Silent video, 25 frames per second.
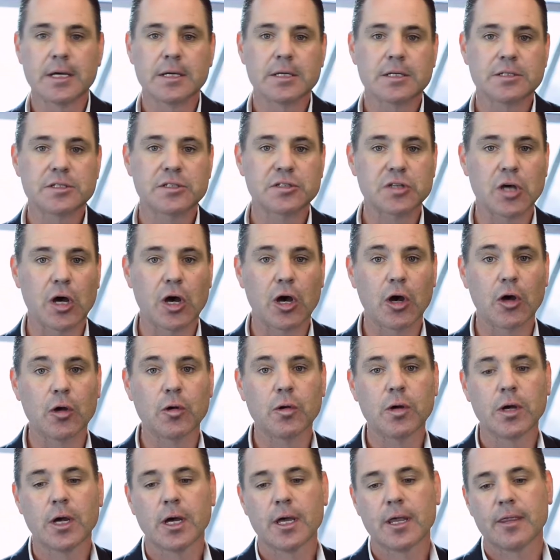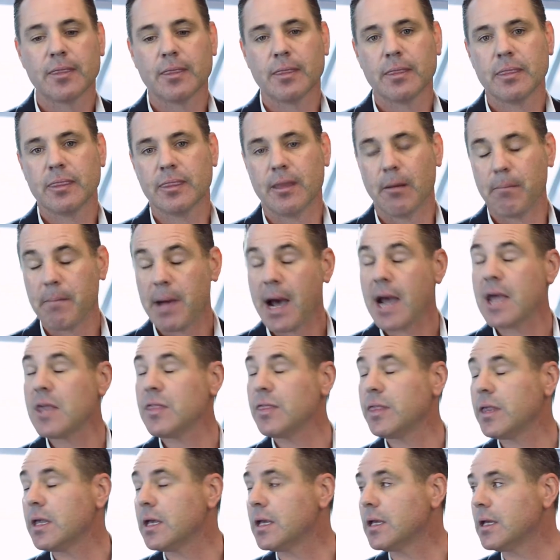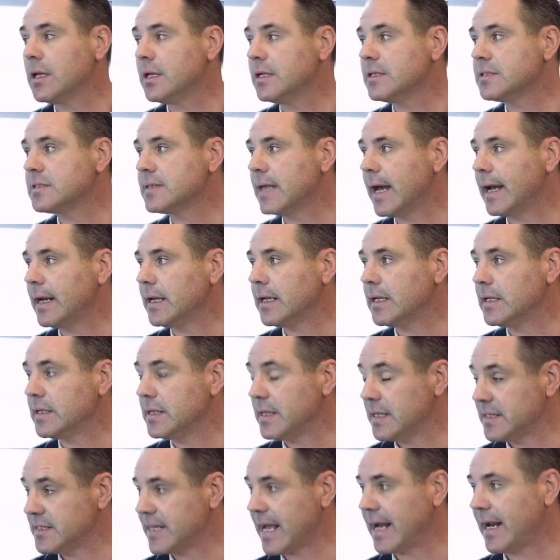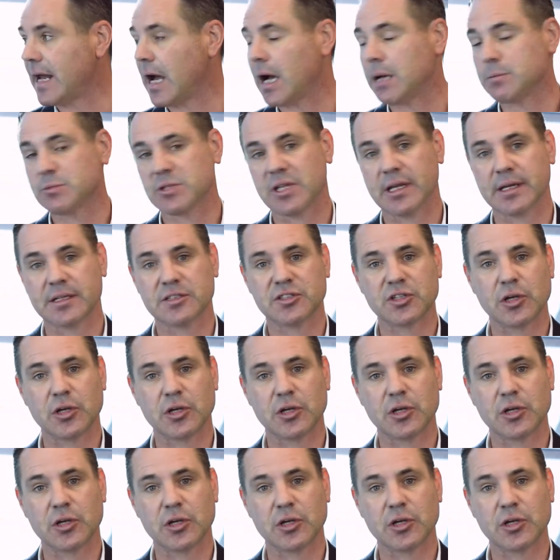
So the main thing is that it is at arm's length,